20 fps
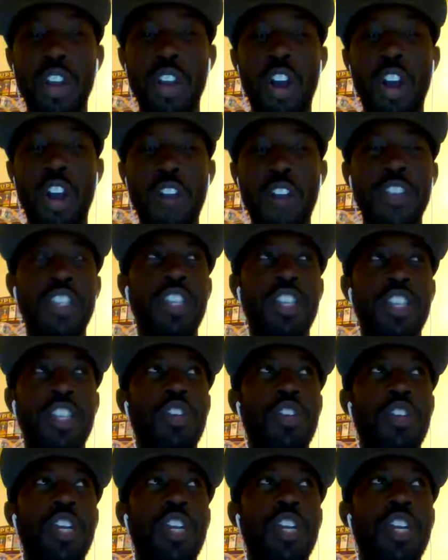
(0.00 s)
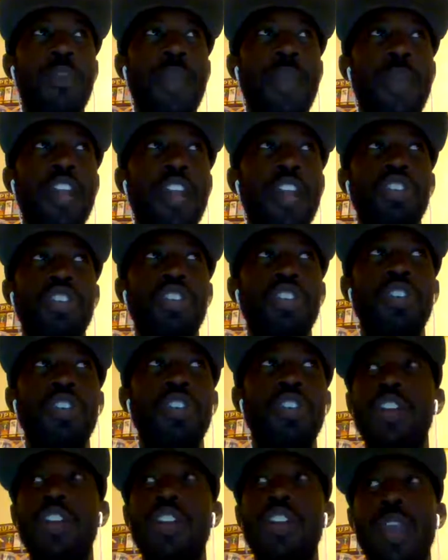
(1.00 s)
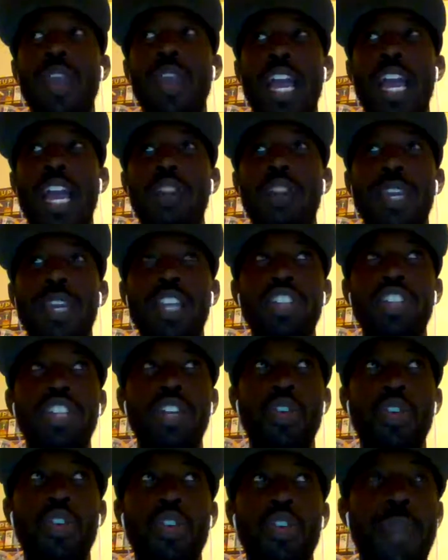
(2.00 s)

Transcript: office and your general manager not knowing how to be a general